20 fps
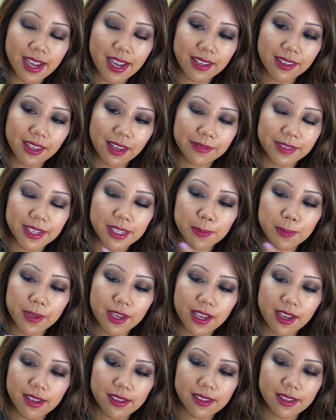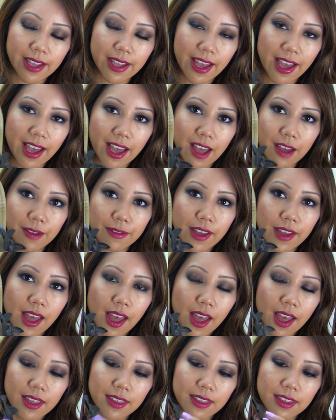I love these because they have
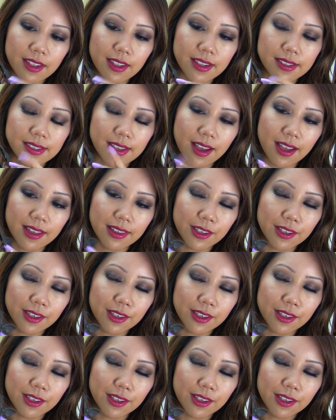these uh,